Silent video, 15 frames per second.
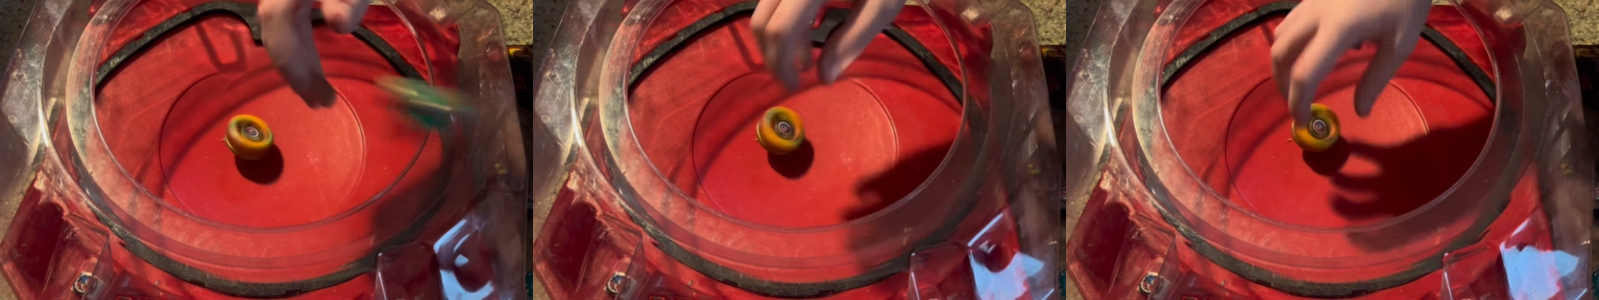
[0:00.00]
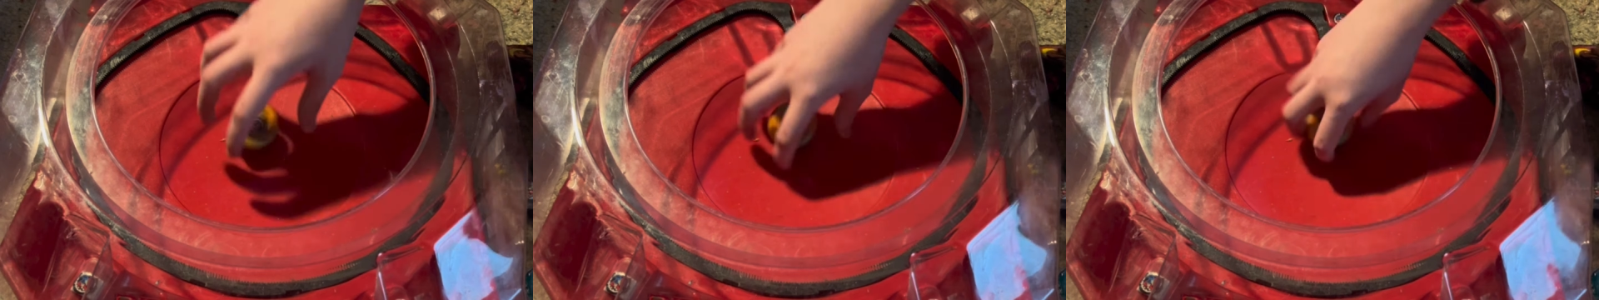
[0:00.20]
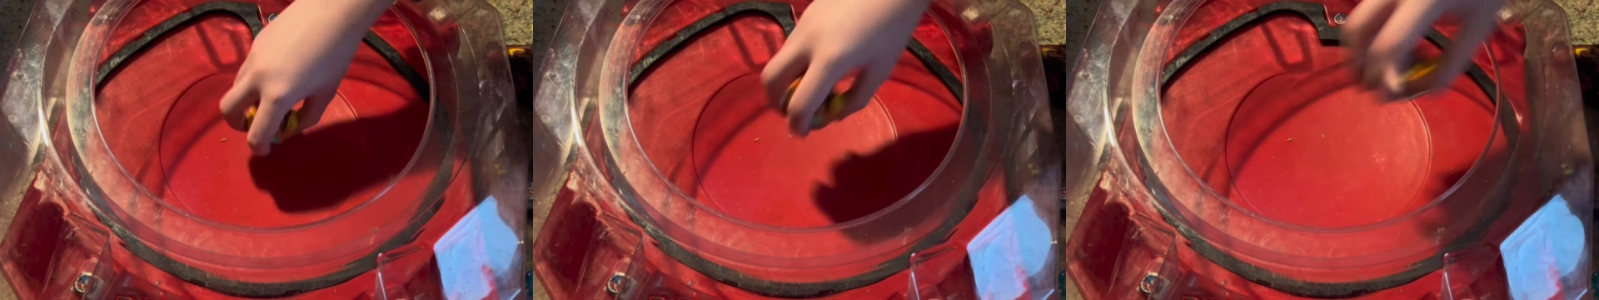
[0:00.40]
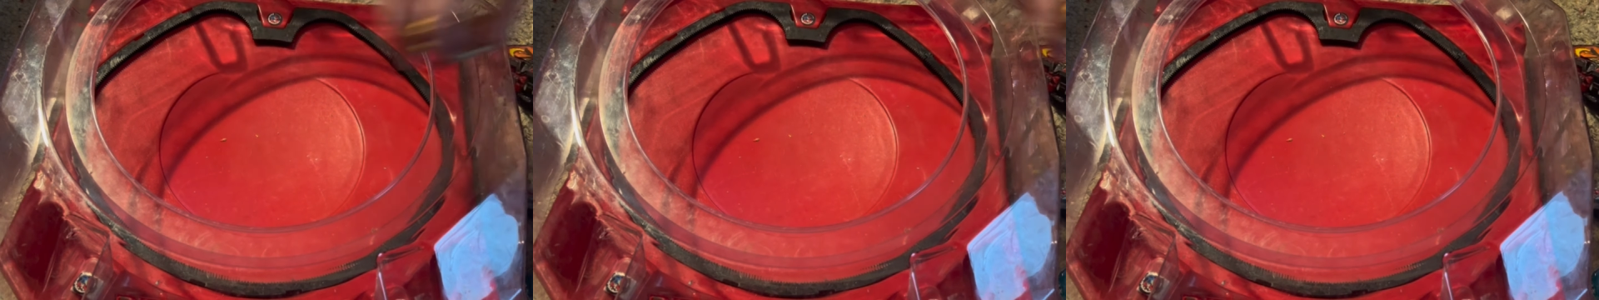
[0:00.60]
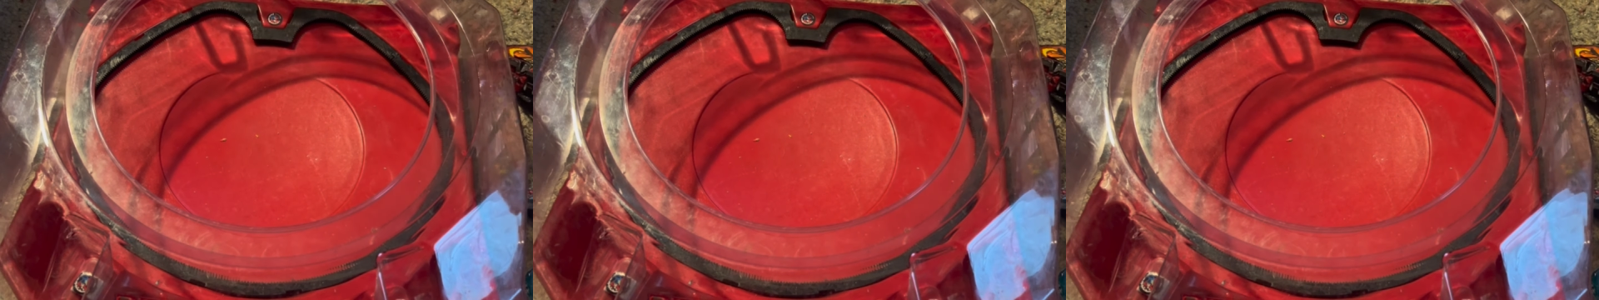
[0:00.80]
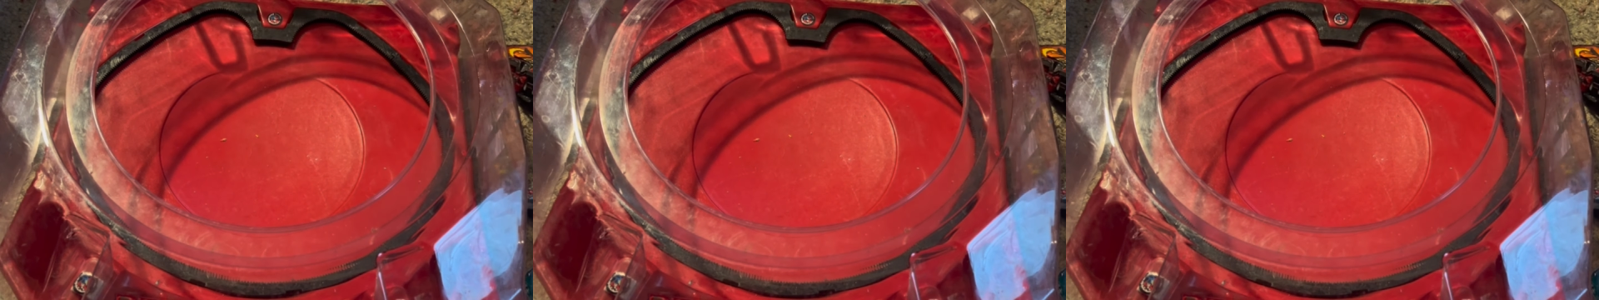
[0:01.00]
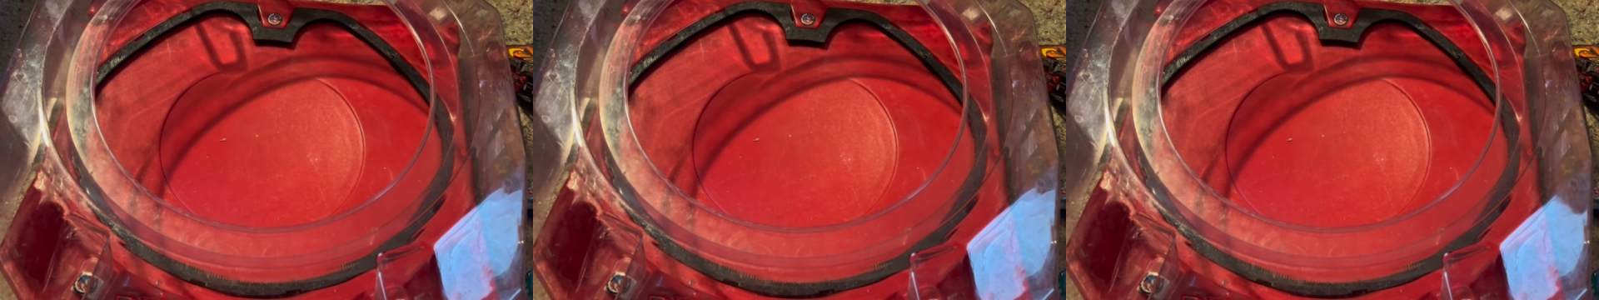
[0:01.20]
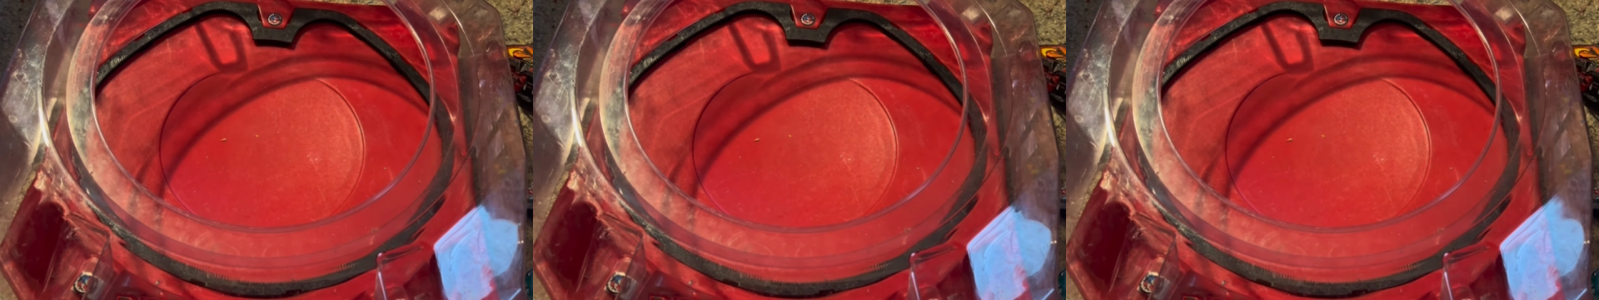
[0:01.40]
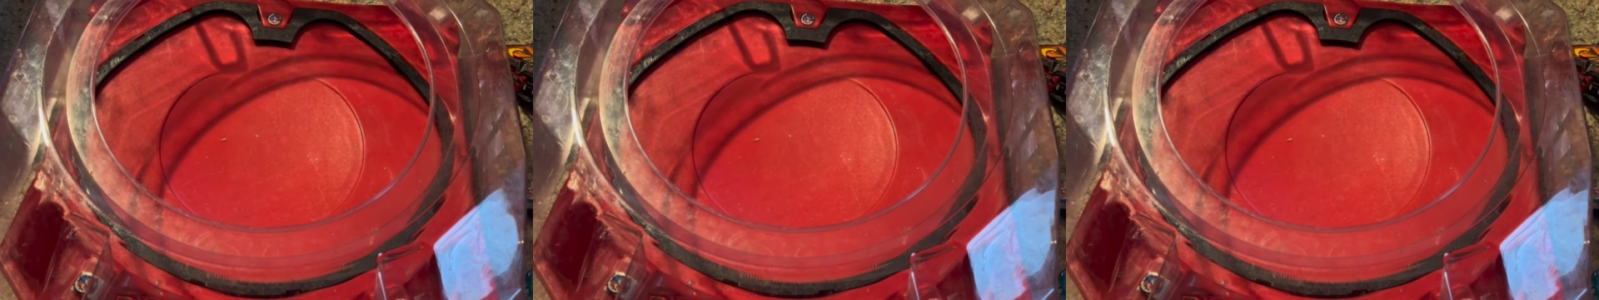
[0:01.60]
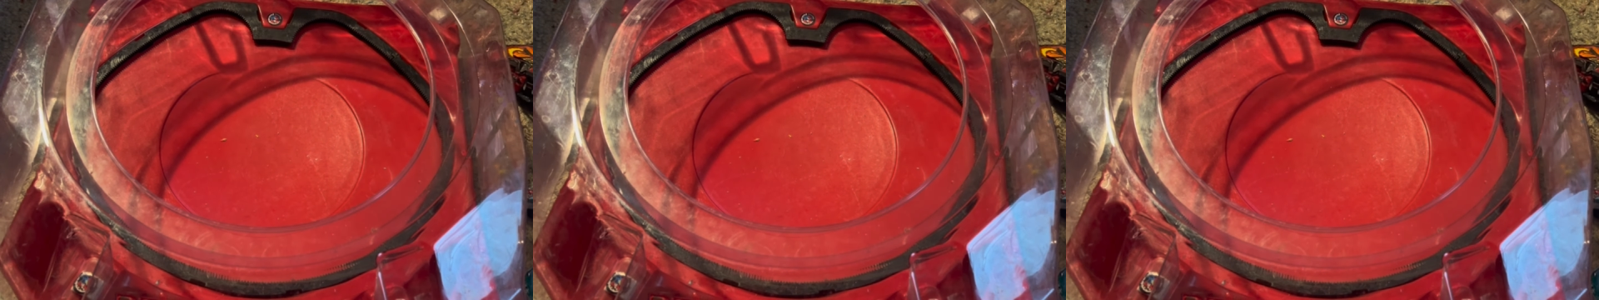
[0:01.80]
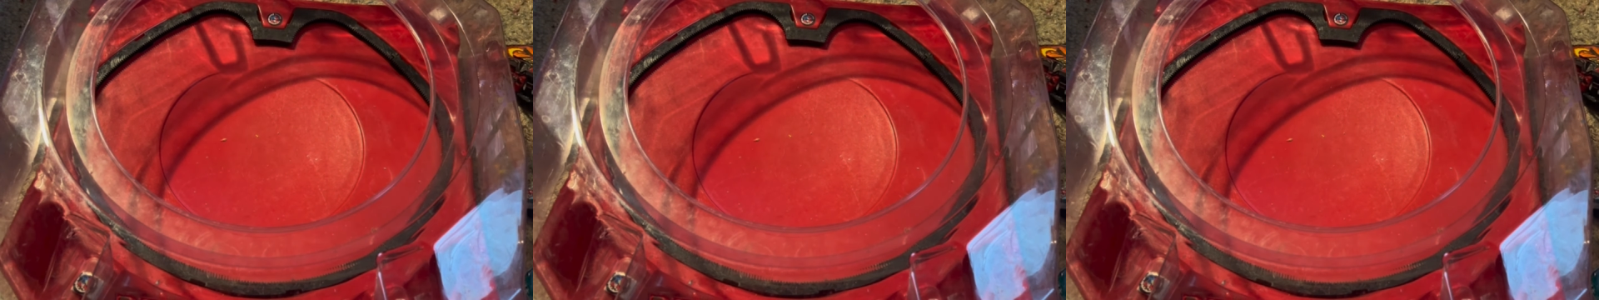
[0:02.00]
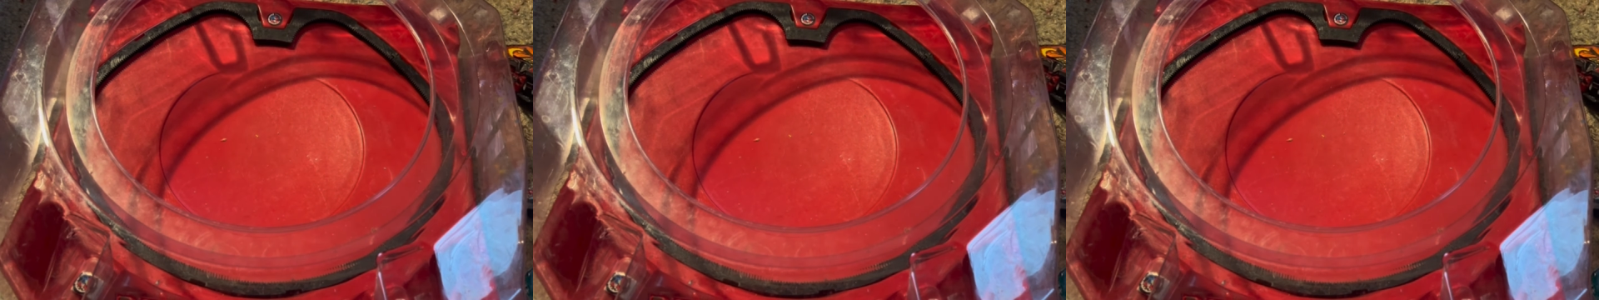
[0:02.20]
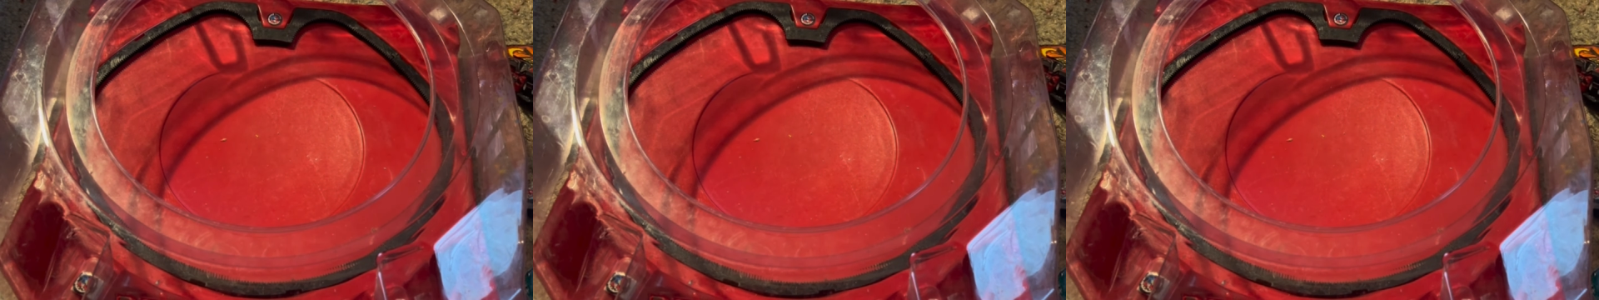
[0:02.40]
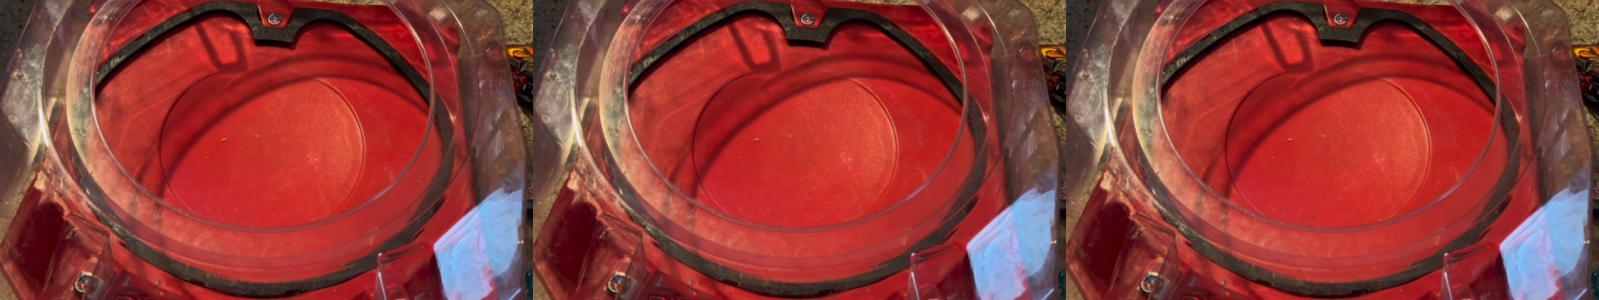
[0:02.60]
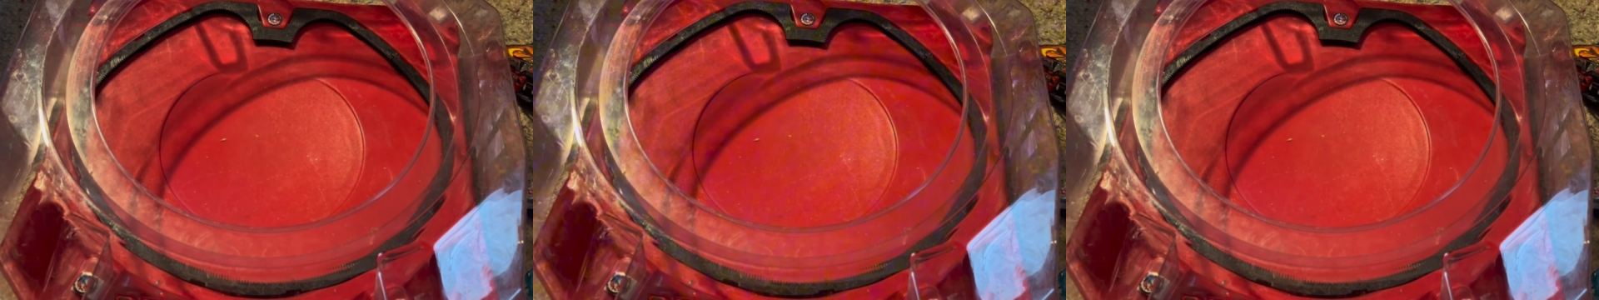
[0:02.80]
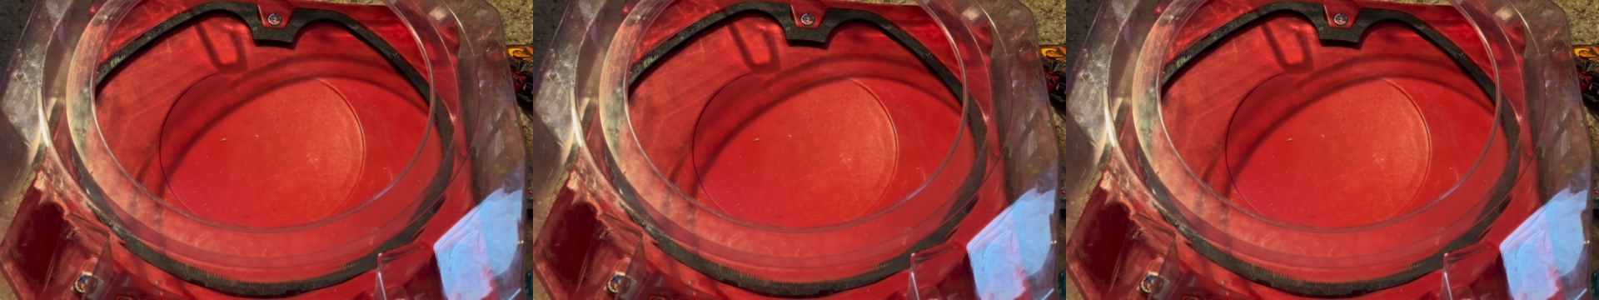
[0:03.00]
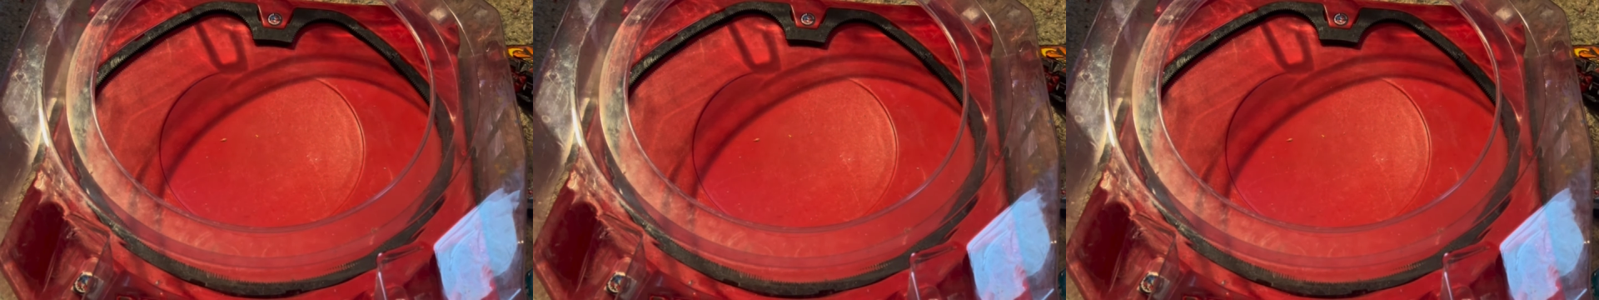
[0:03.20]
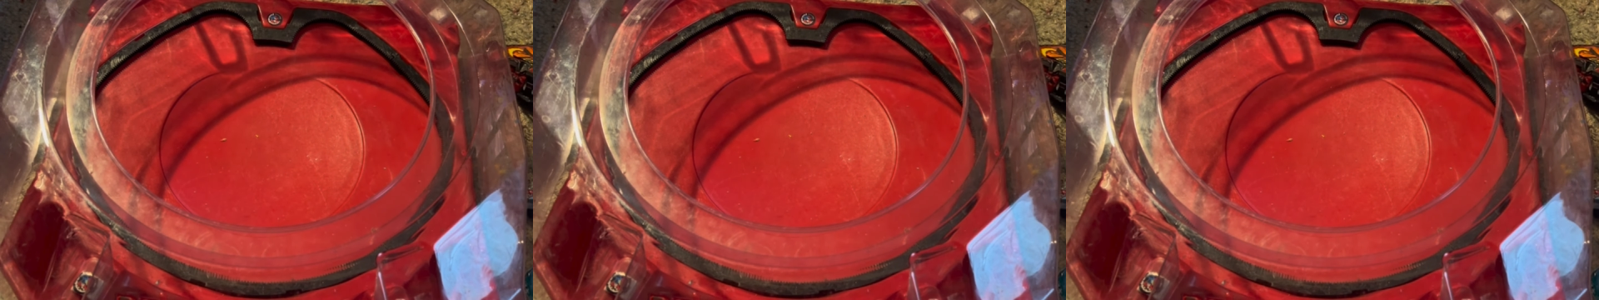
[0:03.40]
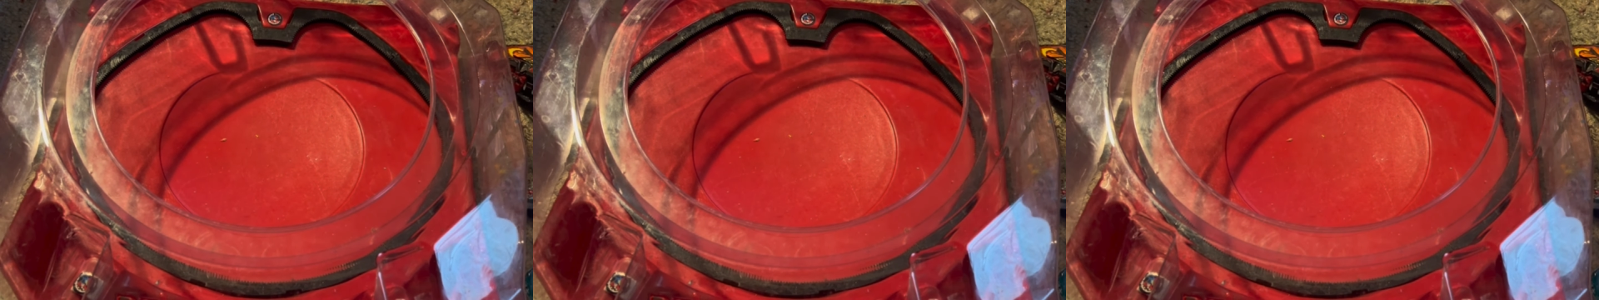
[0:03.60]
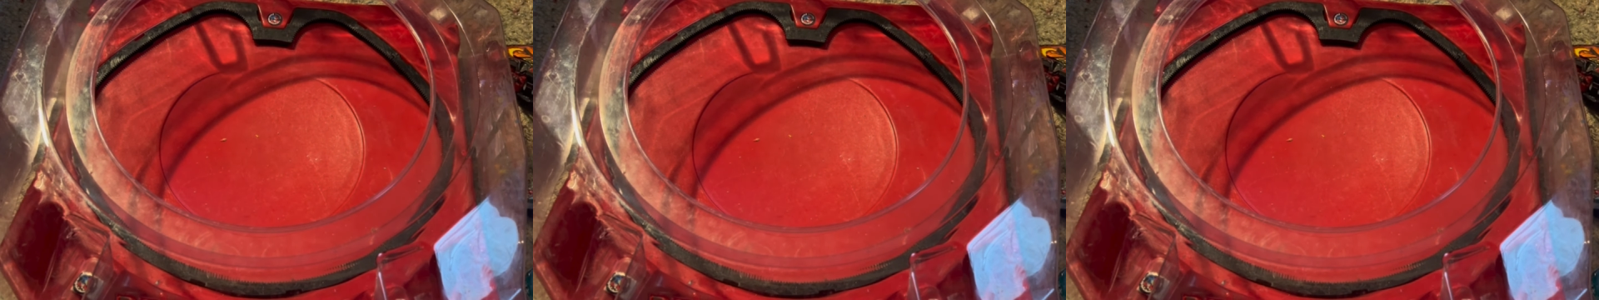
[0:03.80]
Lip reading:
[unreadable: no face in view]